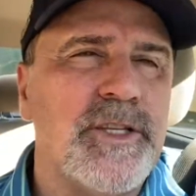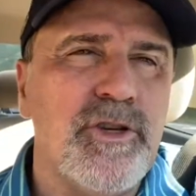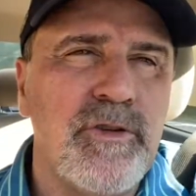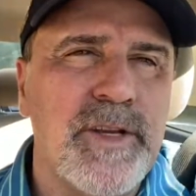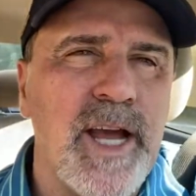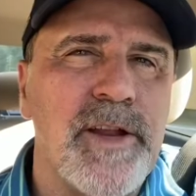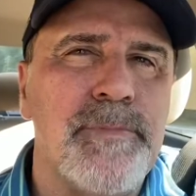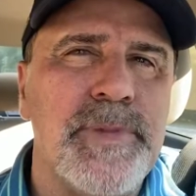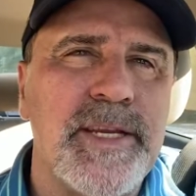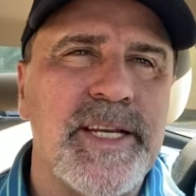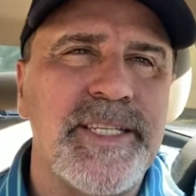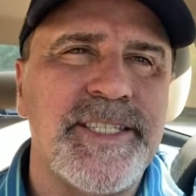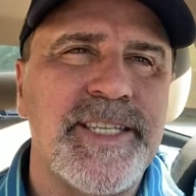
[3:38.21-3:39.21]
you've got to be
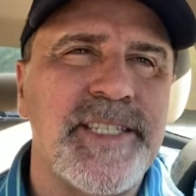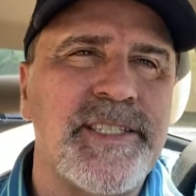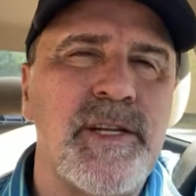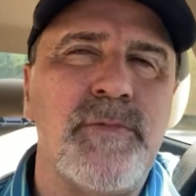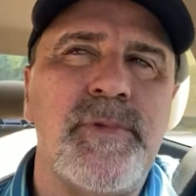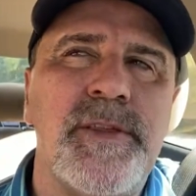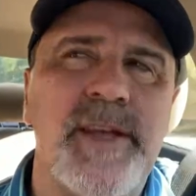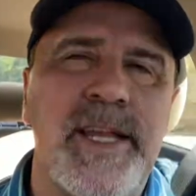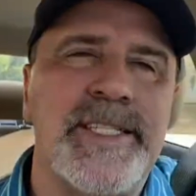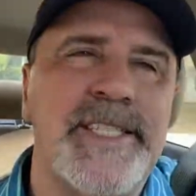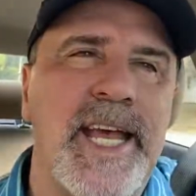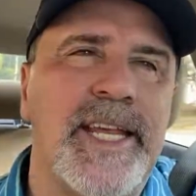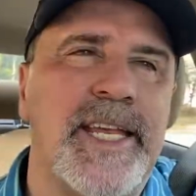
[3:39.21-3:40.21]
consistent with it
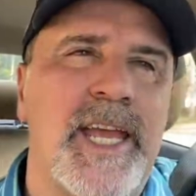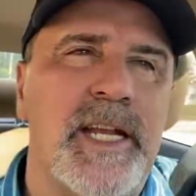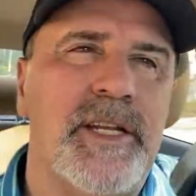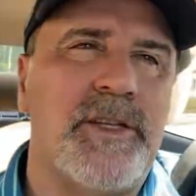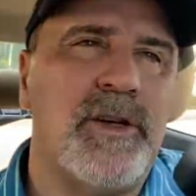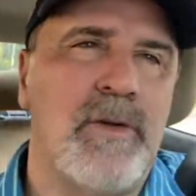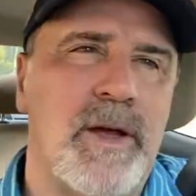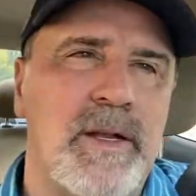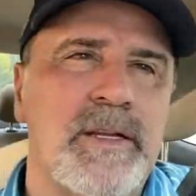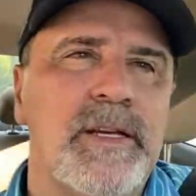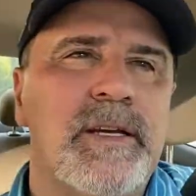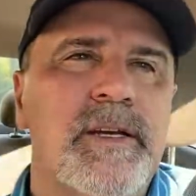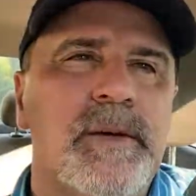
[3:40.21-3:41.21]
and dedicated to it
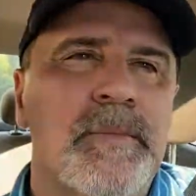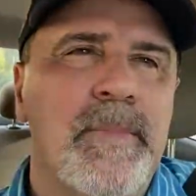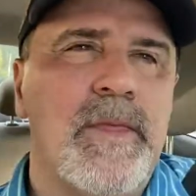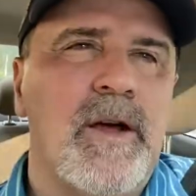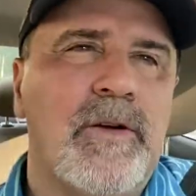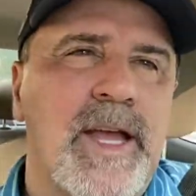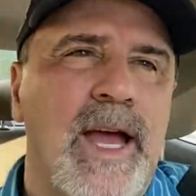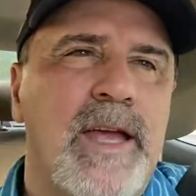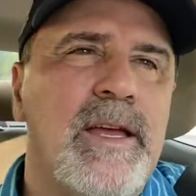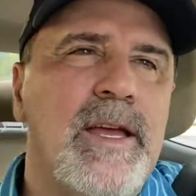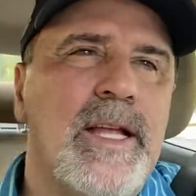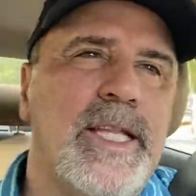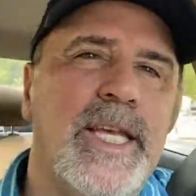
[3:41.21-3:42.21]
okay?
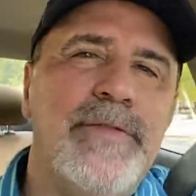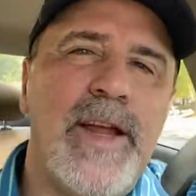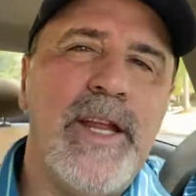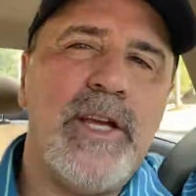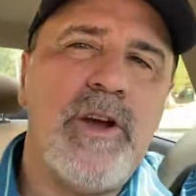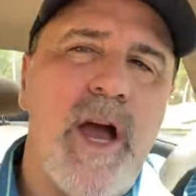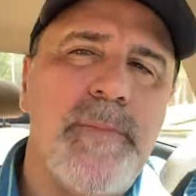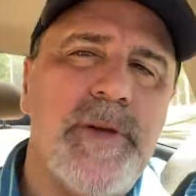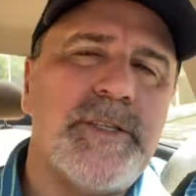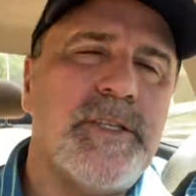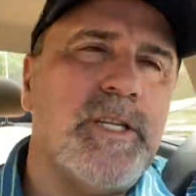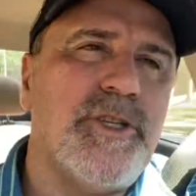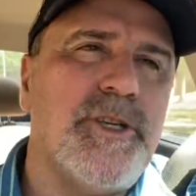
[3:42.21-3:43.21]
Leave any
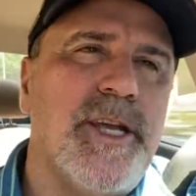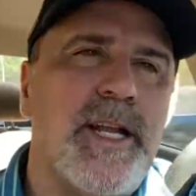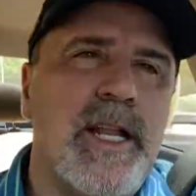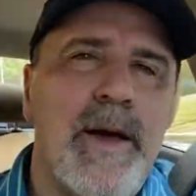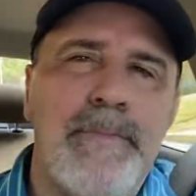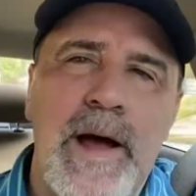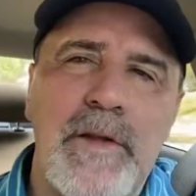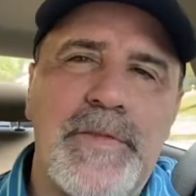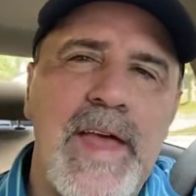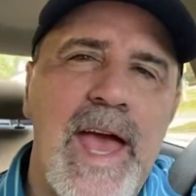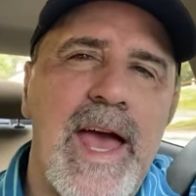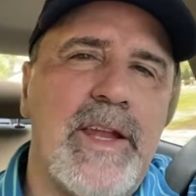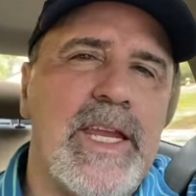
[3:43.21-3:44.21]
comments in the channel about
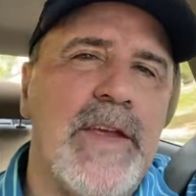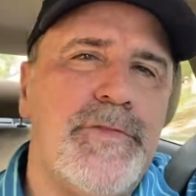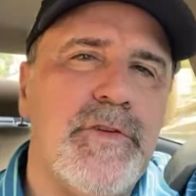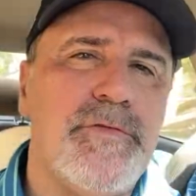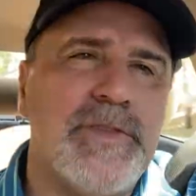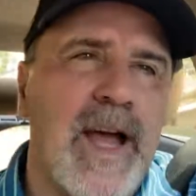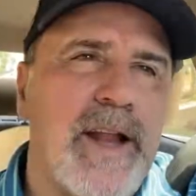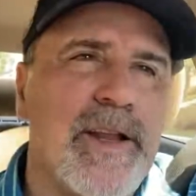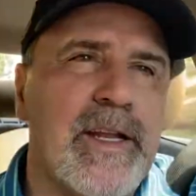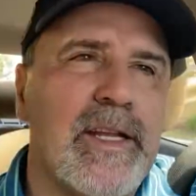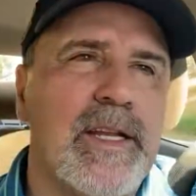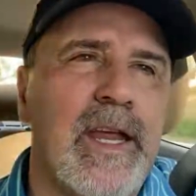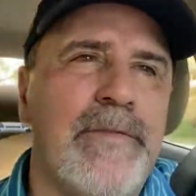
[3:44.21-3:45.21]
that, if you've done it,
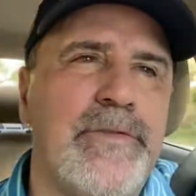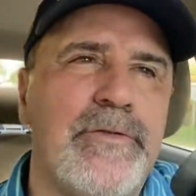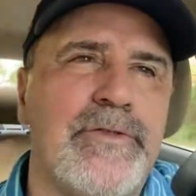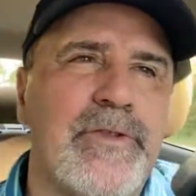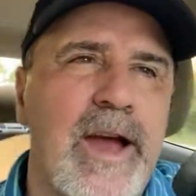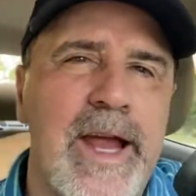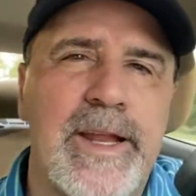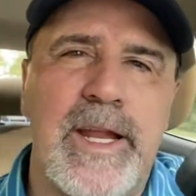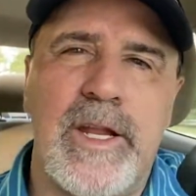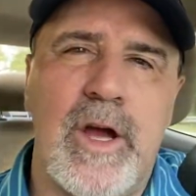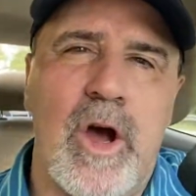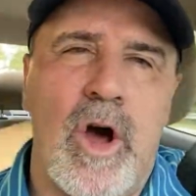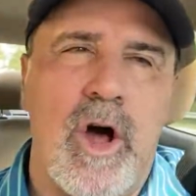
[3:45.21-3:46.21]
if you've tried it,
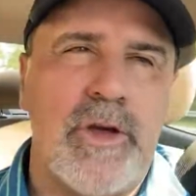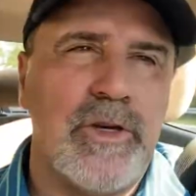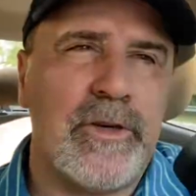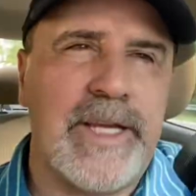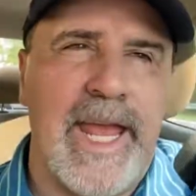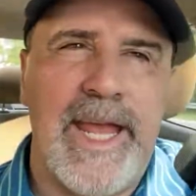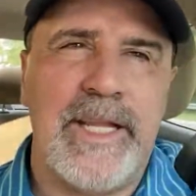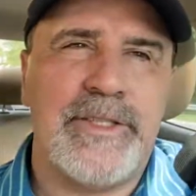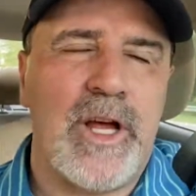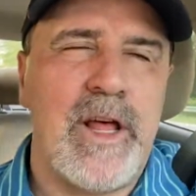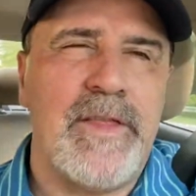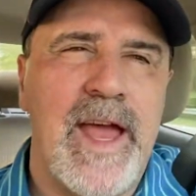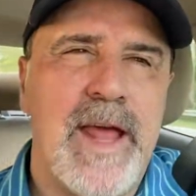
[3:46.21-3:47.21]
all your gains,
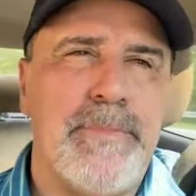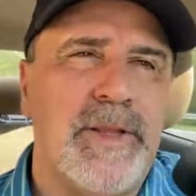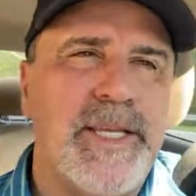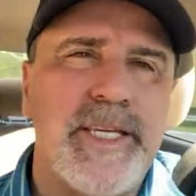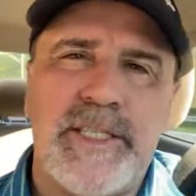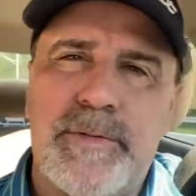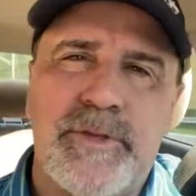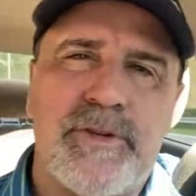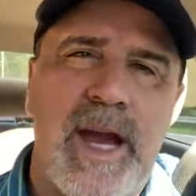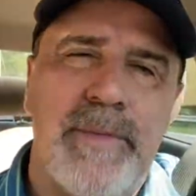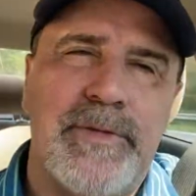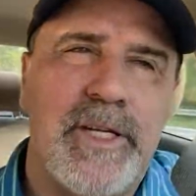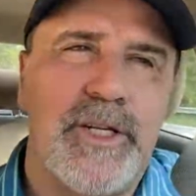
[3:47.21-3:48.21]
all that. Please
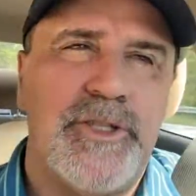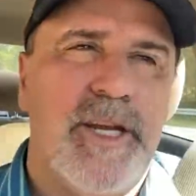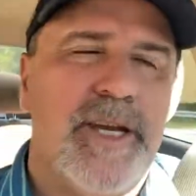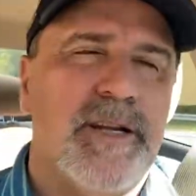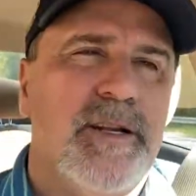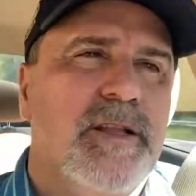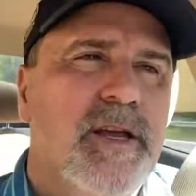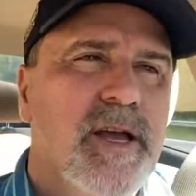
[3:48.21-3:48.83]
subscribe to the channel.